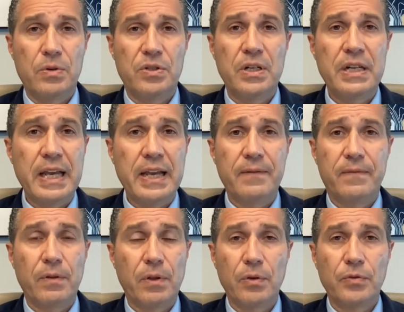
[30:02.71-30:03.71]
hours a day
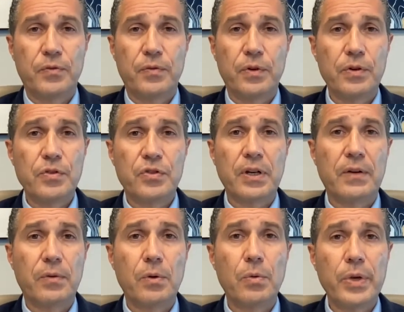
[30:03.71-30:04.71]
for those first
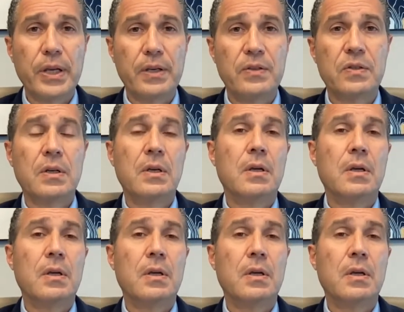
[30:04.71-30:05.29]
several weeks